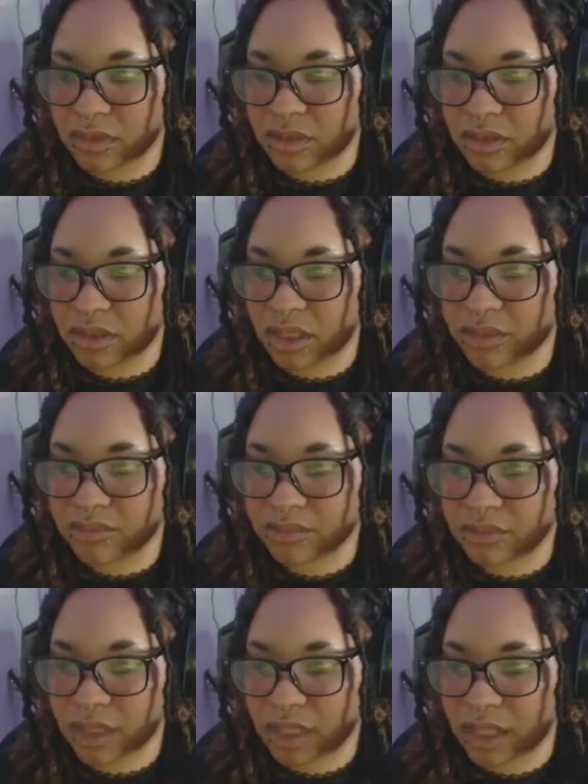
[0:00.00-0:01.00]
Yeah,
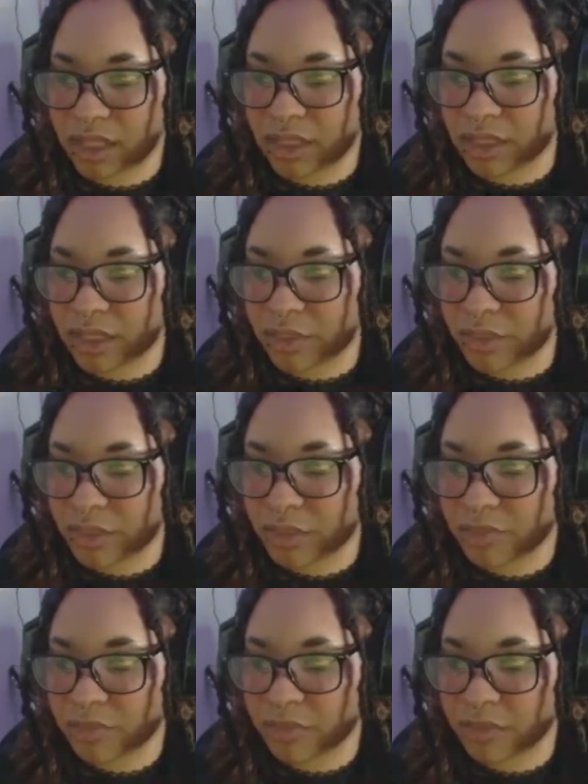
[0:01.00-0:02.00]
I kind of like that better.
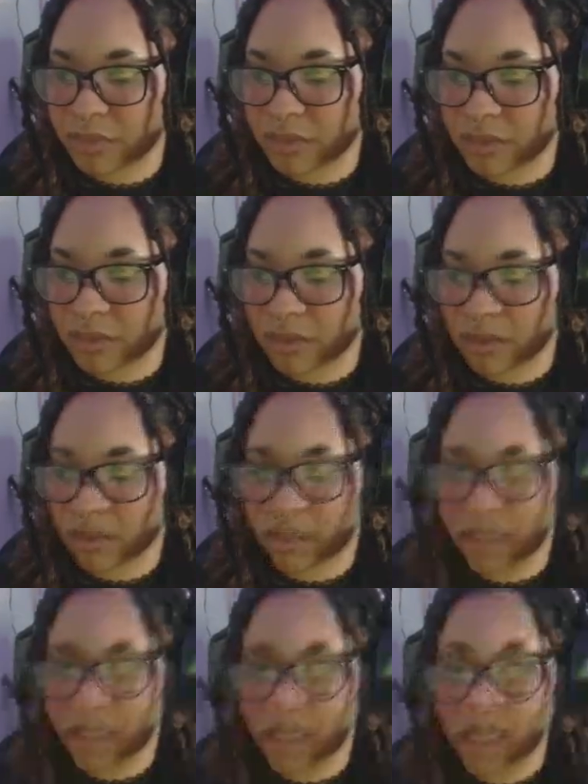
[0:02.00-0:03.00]

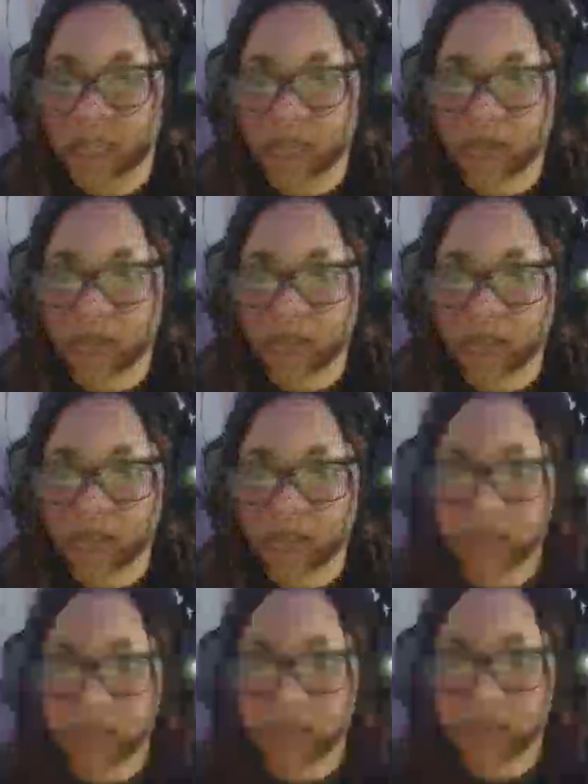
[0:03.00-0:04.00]
Okay, I
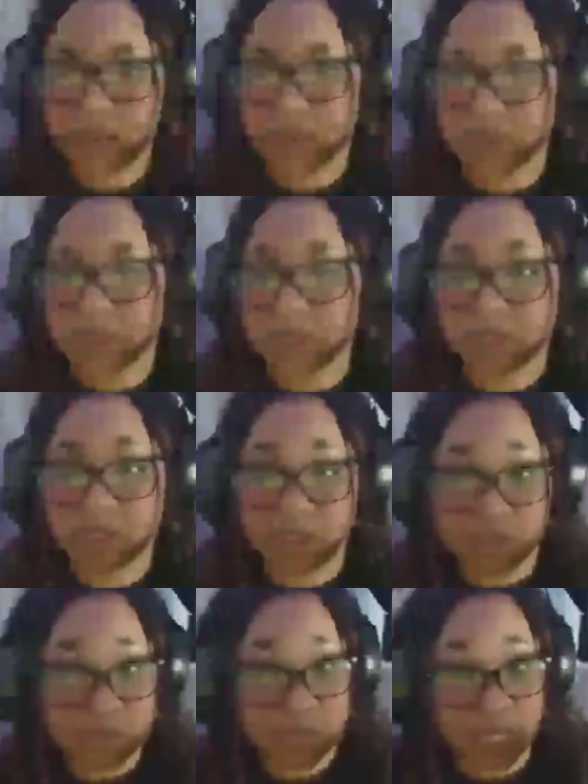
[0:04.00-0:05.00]
am going to attempt to do
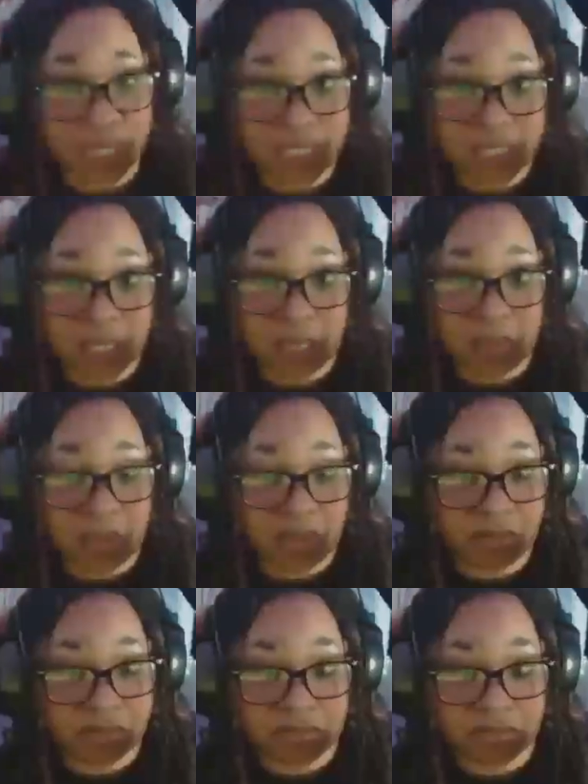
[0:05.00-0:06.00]
some landscaping.